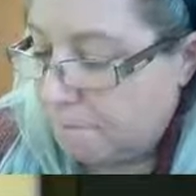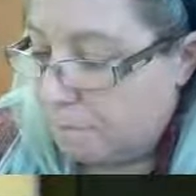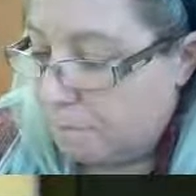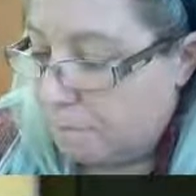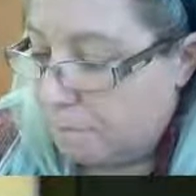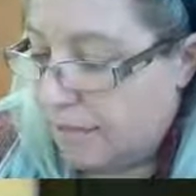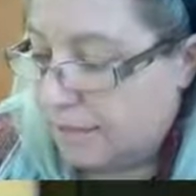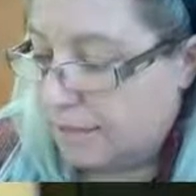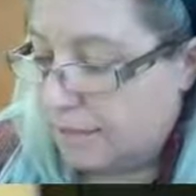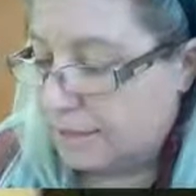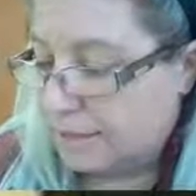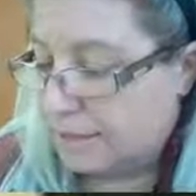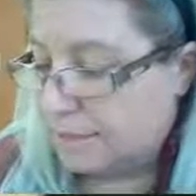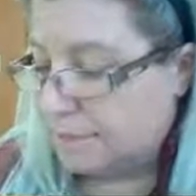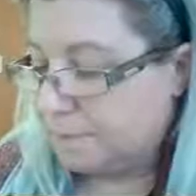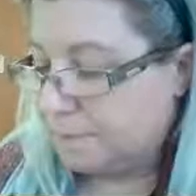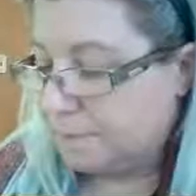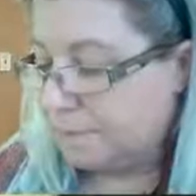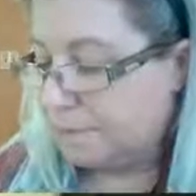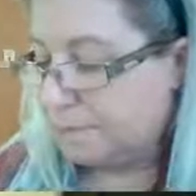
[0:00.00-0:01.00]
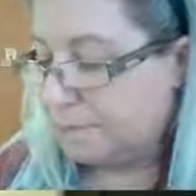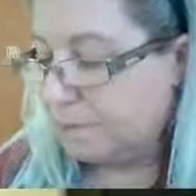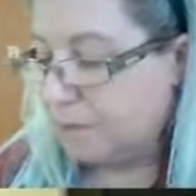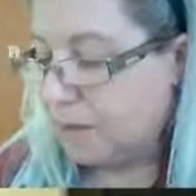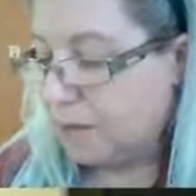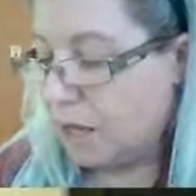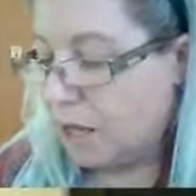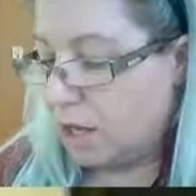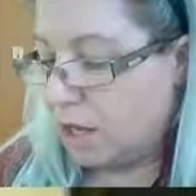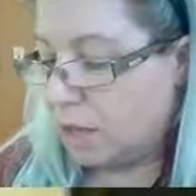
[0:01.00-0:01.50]
Minus
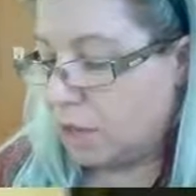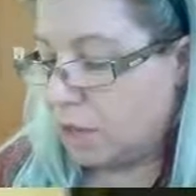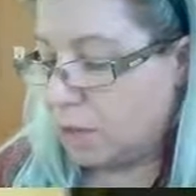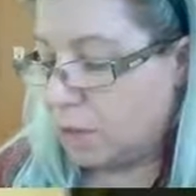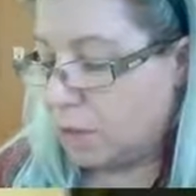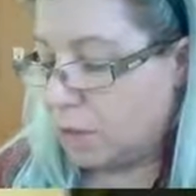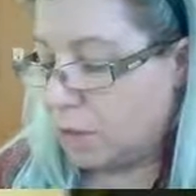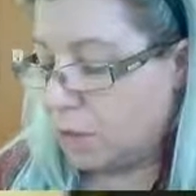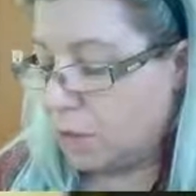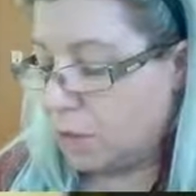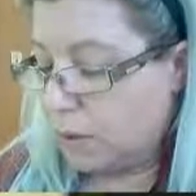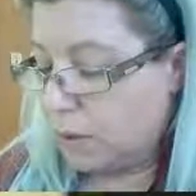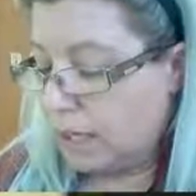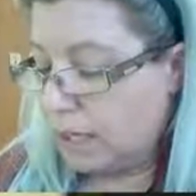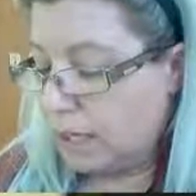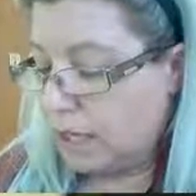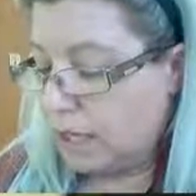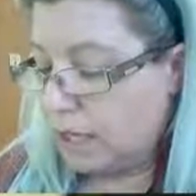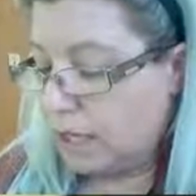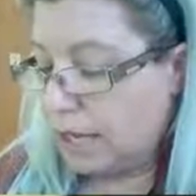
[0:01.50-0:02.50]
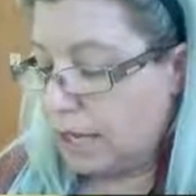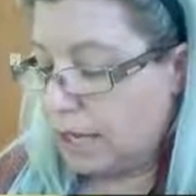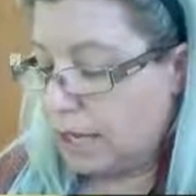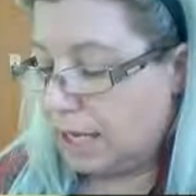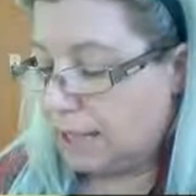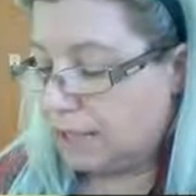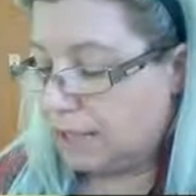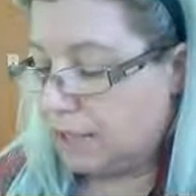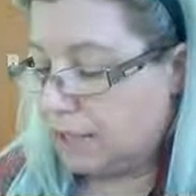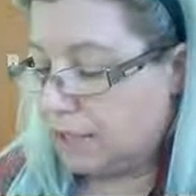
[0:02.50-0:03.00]
3,
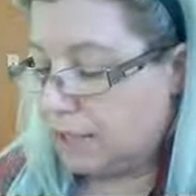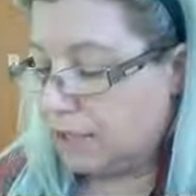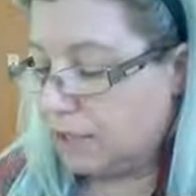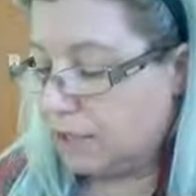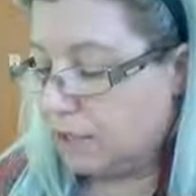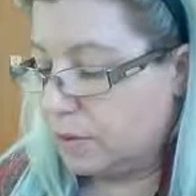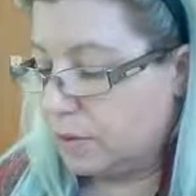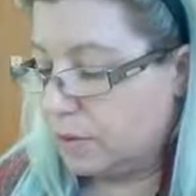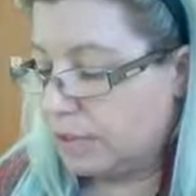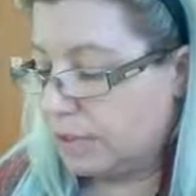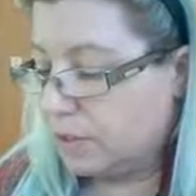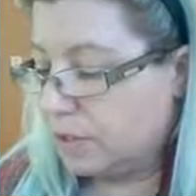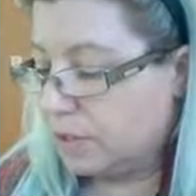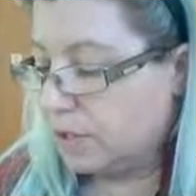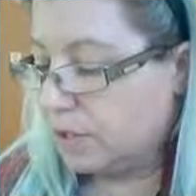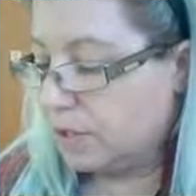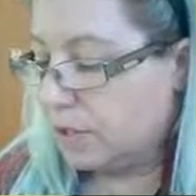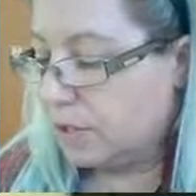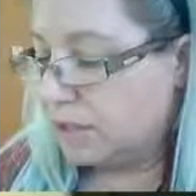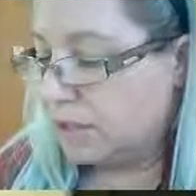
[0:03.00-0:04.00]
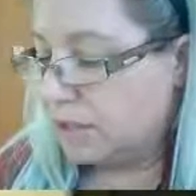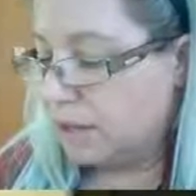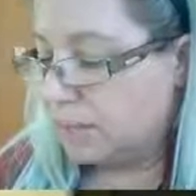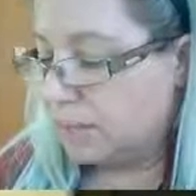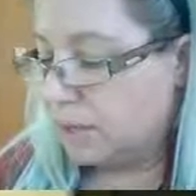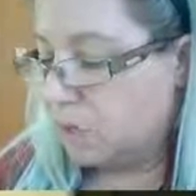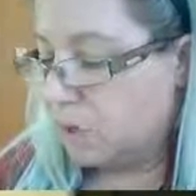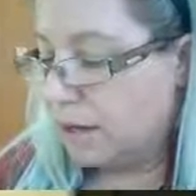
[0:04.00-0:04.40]
x minus 2, x minus 1 times